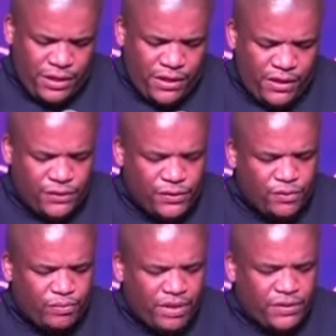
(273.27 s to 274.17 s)
So
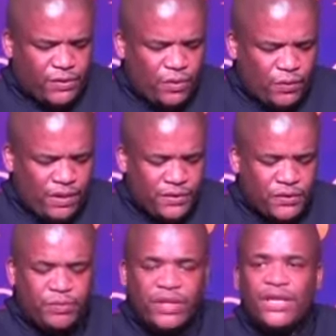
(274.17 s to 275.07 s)
please go there.
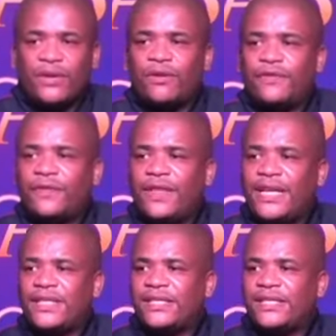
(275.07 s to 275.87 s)
Speaking of that